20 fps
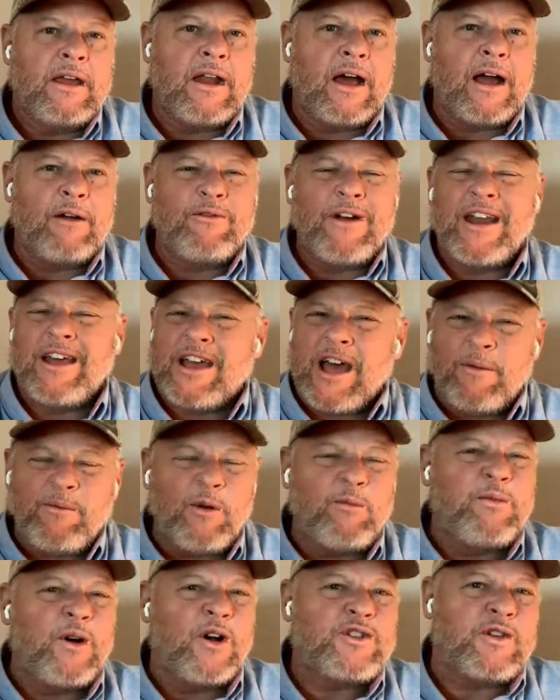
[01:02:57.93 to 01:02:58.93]
You know, I read a
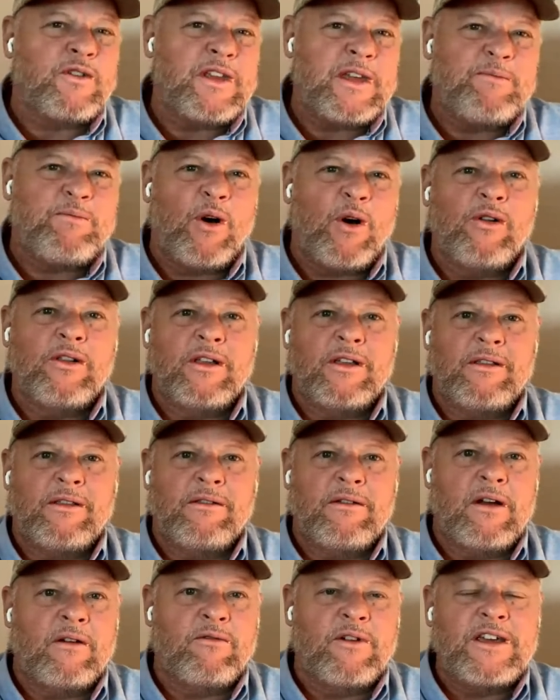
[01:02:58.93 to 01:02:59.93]
couple books on Ebola
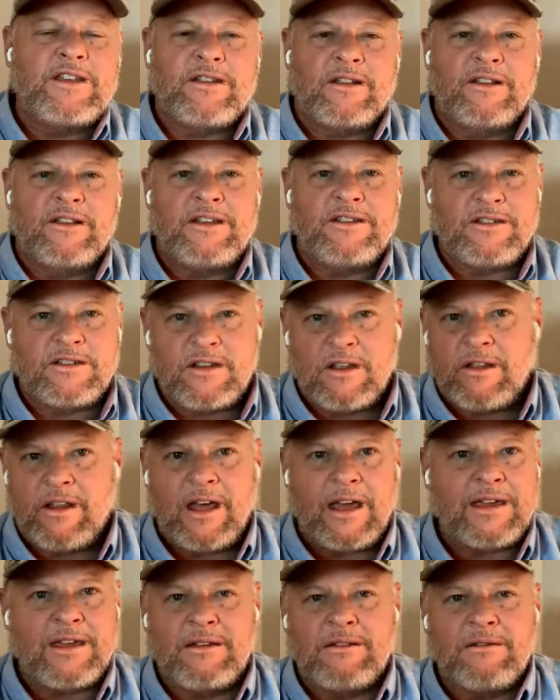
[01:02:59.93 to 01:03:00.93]
recently so that I